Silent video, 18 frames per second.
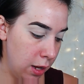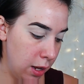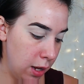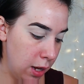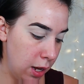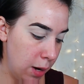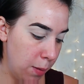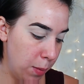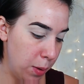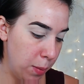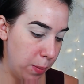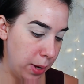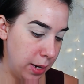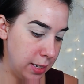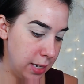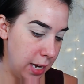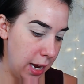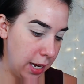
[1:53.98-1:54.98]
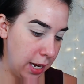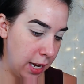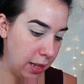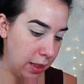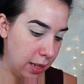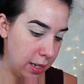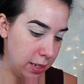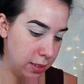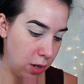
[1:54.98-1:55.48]
I'm going to be taking
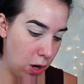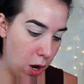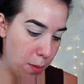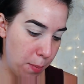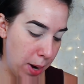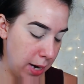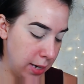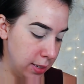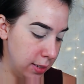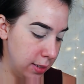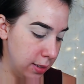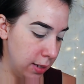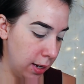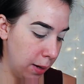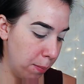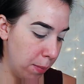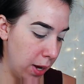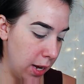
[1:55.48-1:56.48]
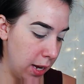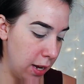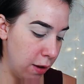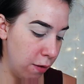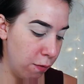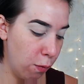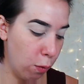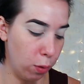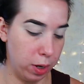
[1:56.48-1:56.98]
this on my Sigma
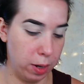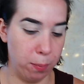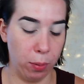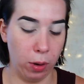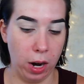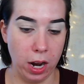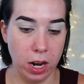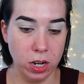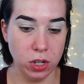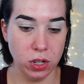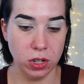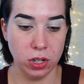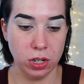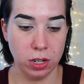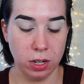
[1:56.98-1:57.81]
E40 brush.